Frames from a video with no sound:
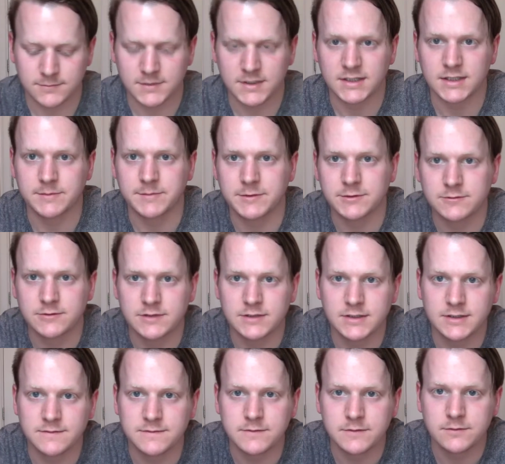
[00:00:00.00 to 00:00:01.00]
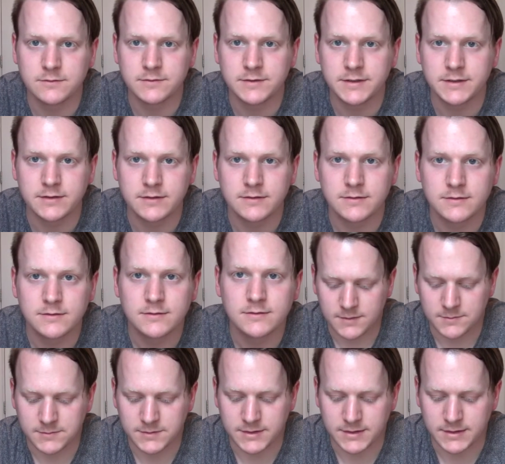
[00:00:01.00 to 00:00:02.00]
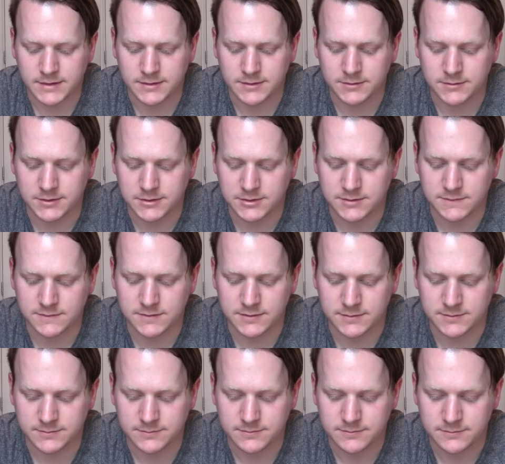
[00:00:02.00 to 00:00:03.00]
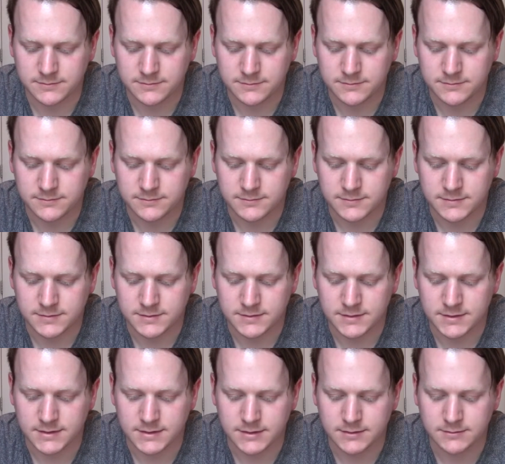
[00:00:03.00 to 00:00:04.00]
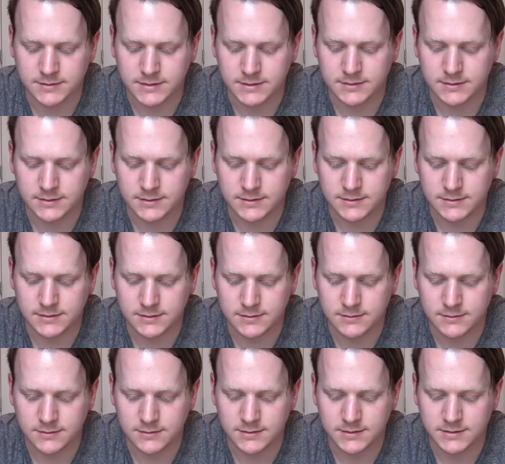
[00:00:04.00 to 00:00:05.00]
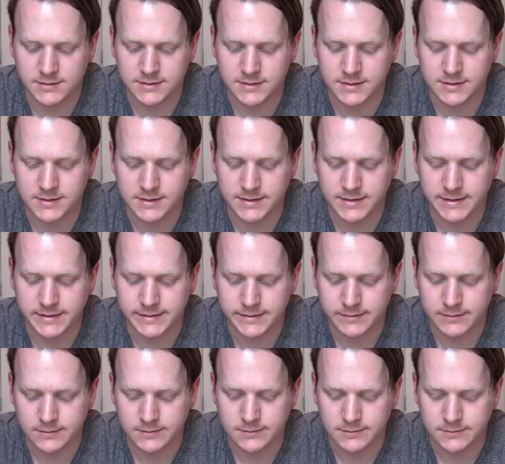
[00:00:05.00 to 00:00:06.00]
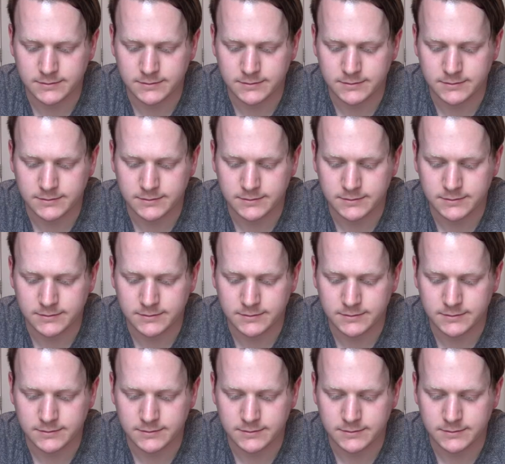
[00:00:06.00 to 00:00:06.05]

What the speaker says: I got my trusty phone here. I'm going to answer each of them as quickly and honestly as I can.